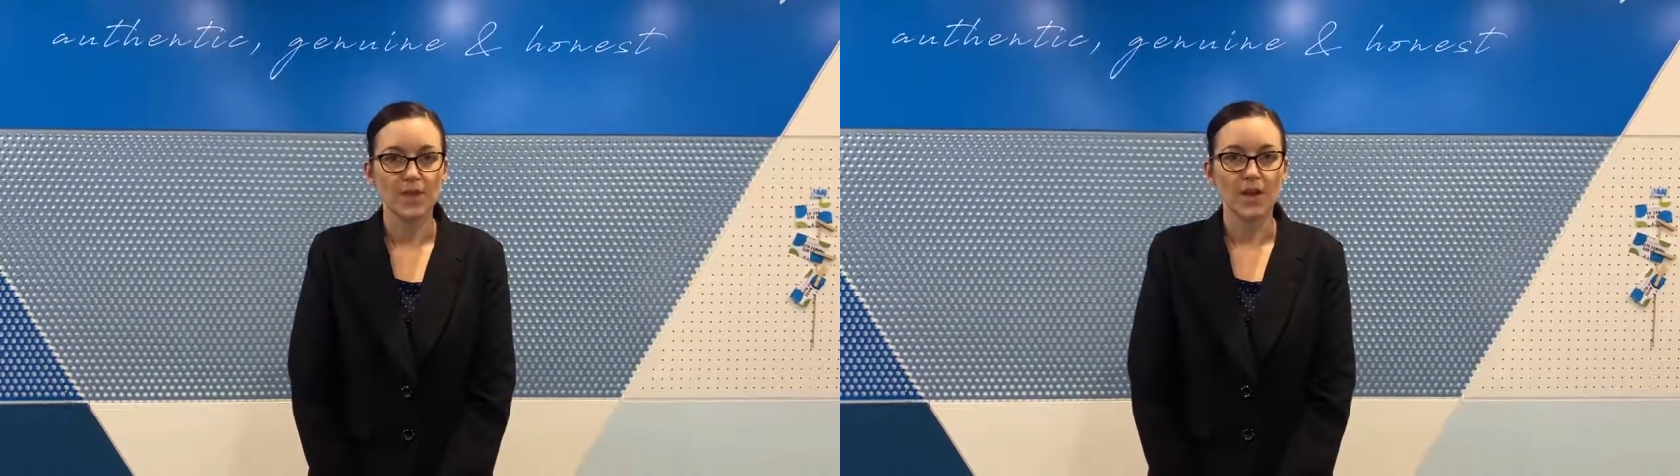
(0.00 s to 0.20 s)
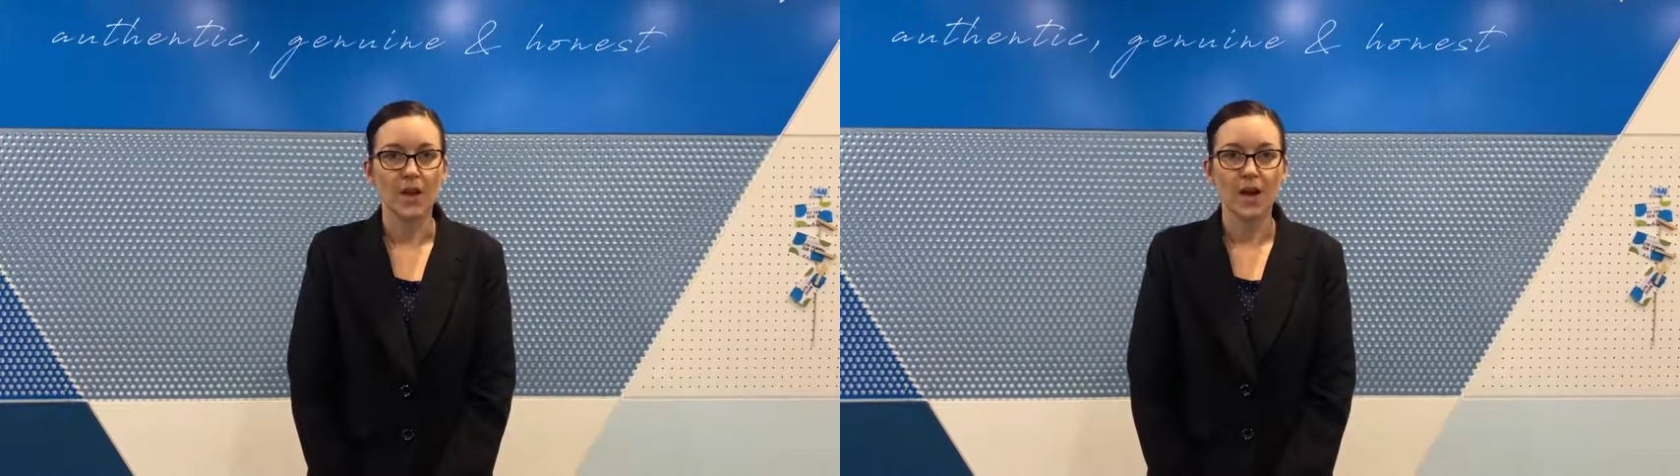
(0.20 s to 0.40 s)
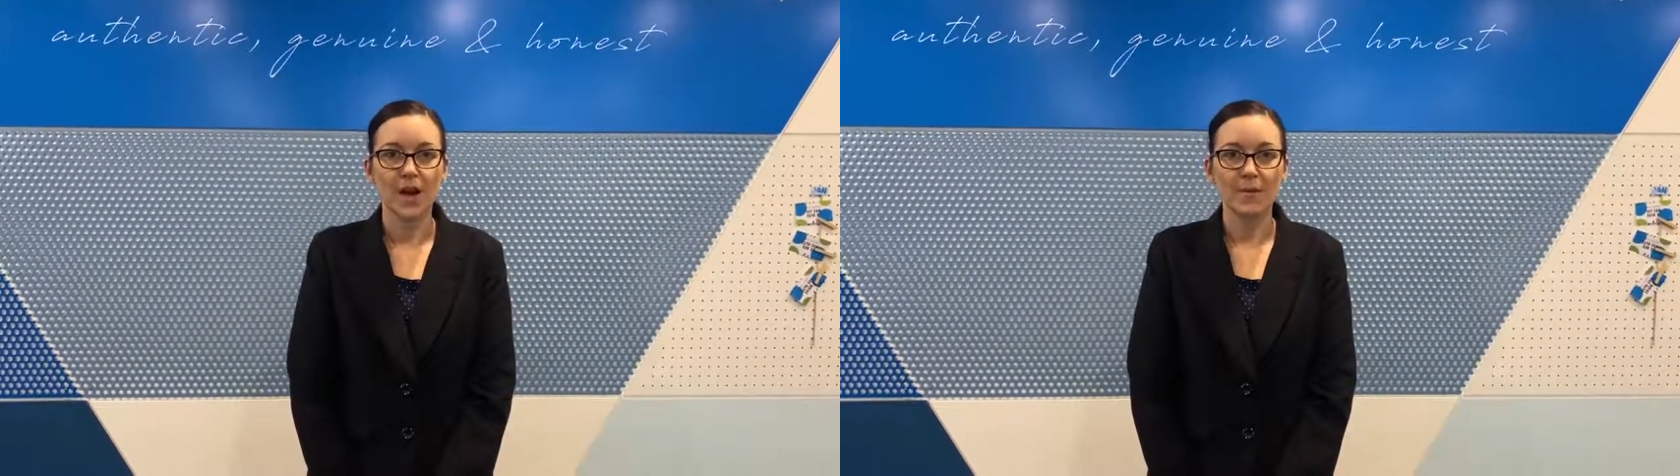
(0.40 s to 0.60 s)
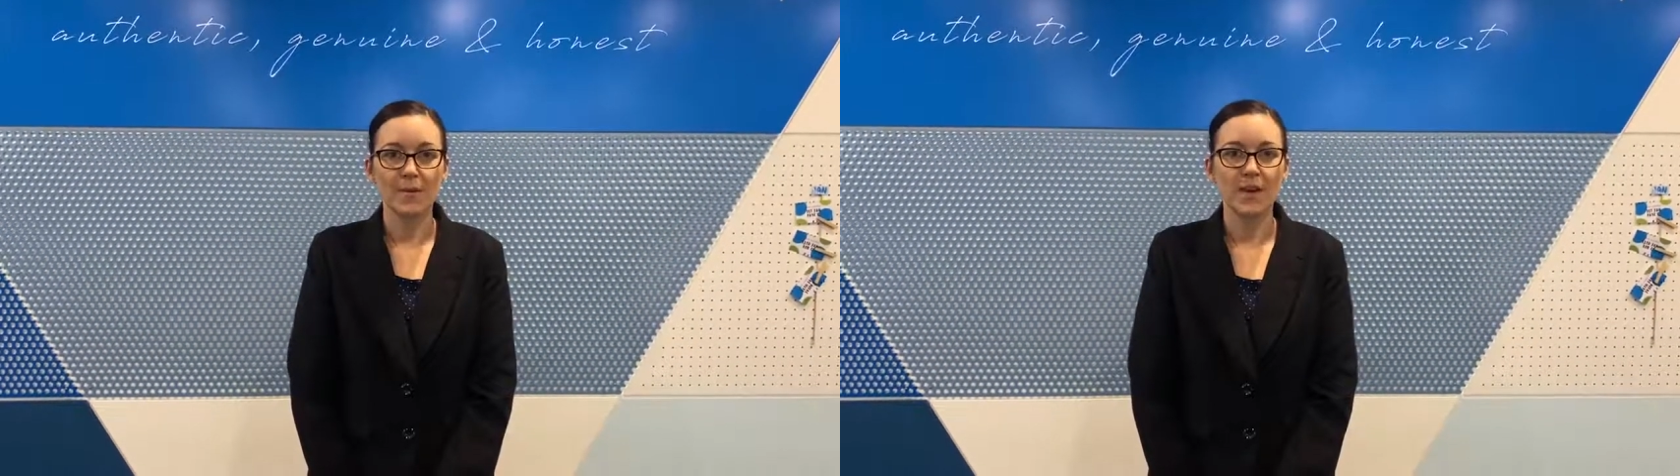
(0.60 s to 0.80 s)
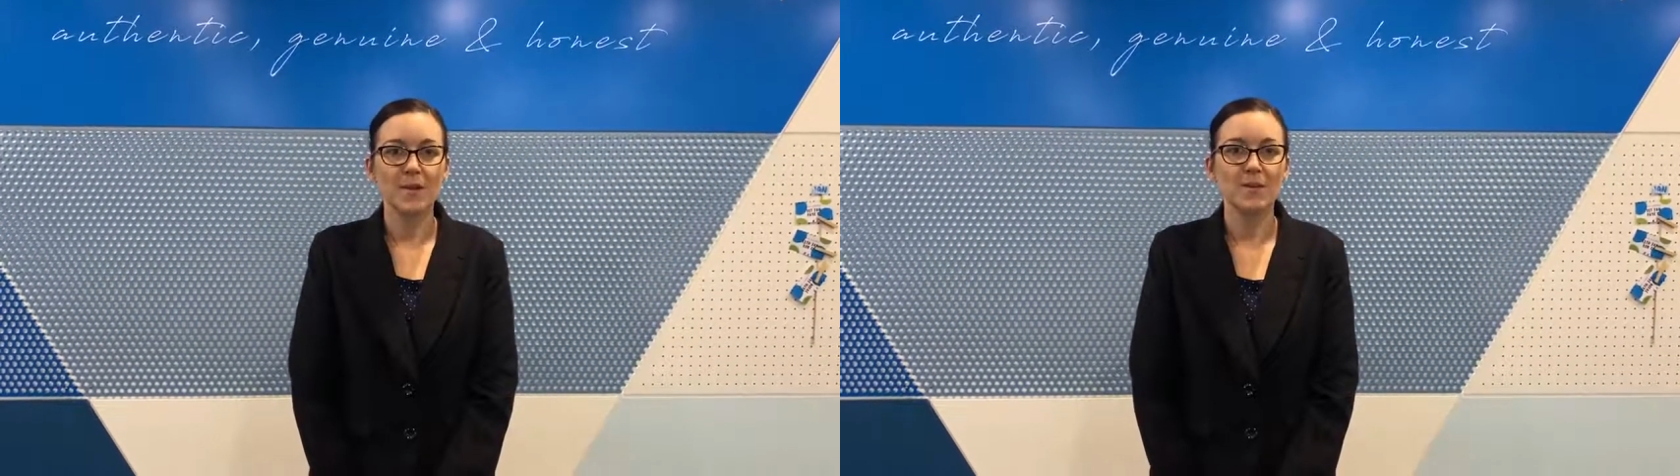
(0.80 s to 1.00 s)
Hi, my
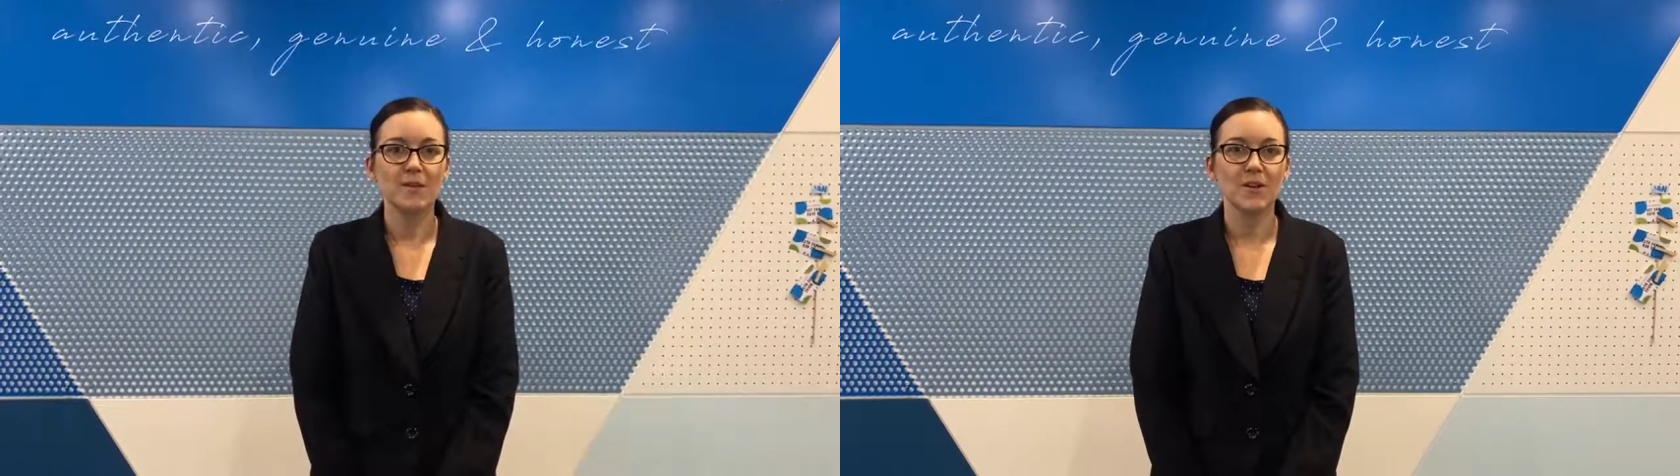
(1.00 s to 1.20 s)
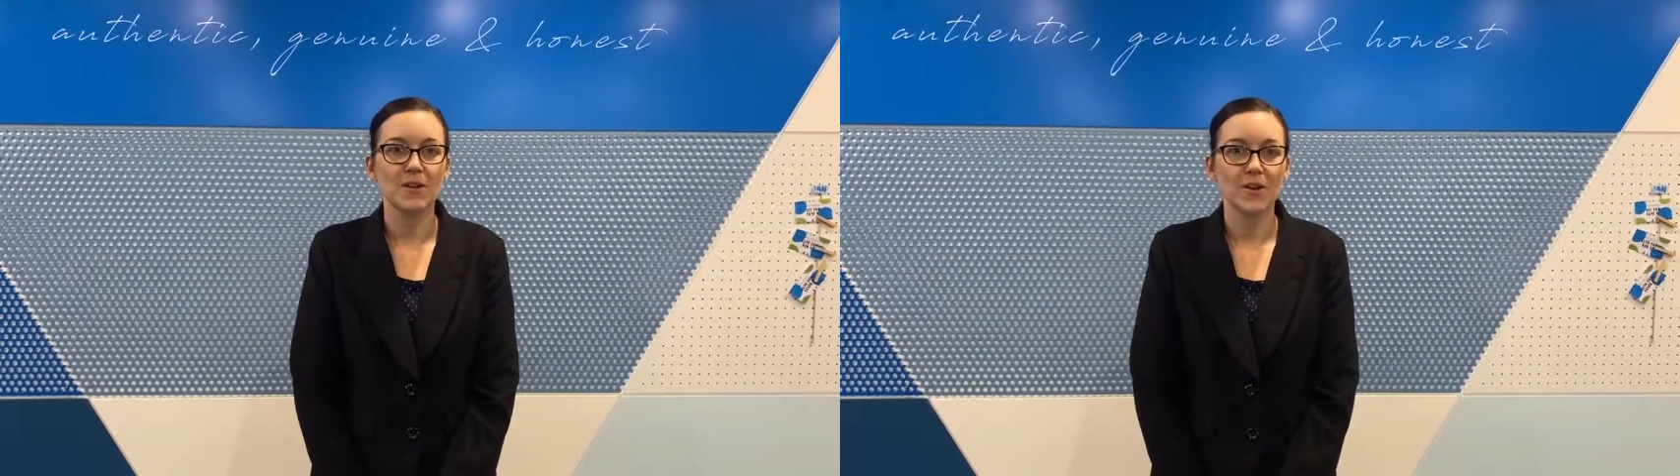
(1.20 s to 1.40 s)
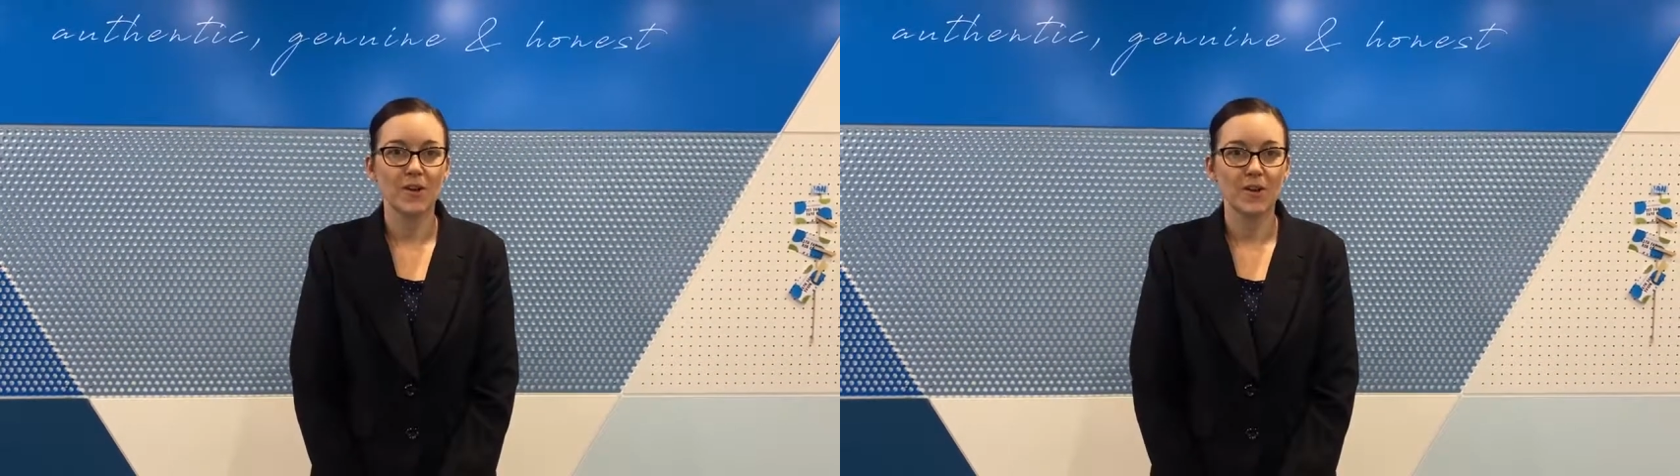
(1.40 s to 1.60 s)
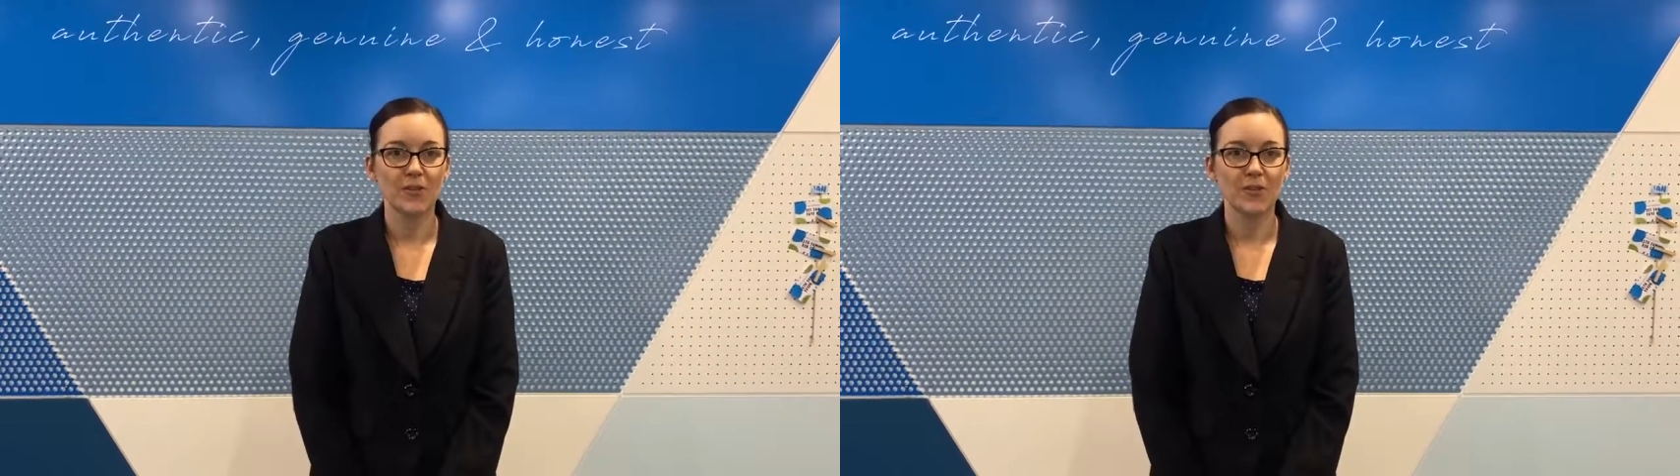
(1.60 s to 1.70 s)
name is Lauren Lowe